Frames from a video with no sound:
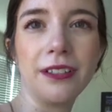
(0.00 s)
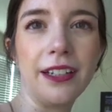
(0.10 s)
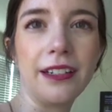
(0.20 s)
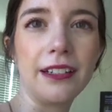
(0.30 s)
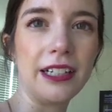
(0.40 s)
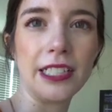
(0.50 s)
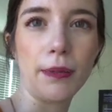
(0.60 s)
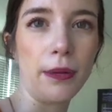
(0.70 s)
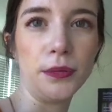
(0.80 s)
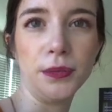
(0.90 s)
Like, it's
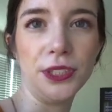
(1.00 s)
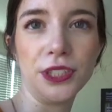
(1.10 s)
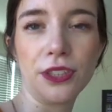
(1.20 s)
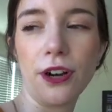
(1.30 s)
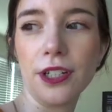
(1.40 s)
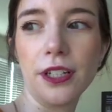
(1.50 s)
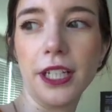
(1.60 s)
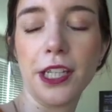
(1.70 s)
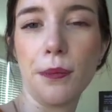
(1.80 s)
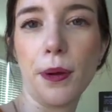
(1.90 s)
probably just hard
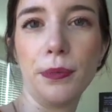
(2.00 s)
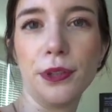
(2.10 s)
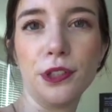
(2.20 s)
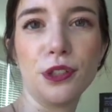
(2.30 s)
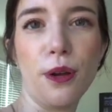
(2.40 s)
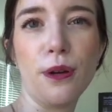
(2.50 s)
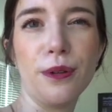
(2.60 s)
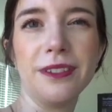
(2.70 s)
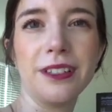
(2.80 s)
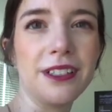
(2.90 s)
to keep up with the show,
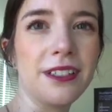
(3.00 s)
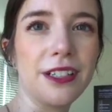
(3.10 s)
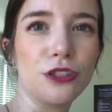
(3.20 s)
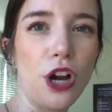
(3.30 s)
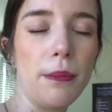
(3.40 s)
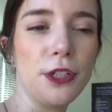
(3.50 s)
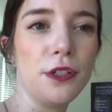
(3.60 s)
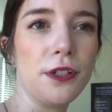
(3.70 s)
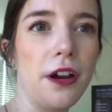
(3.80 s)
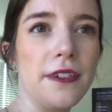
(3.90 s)
and there's drama
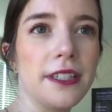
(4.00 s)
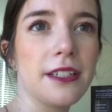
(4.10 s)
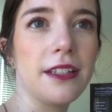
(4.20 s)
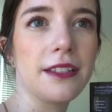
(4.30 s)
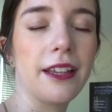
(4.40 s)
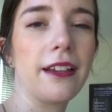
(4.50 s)
to it, obviously, that's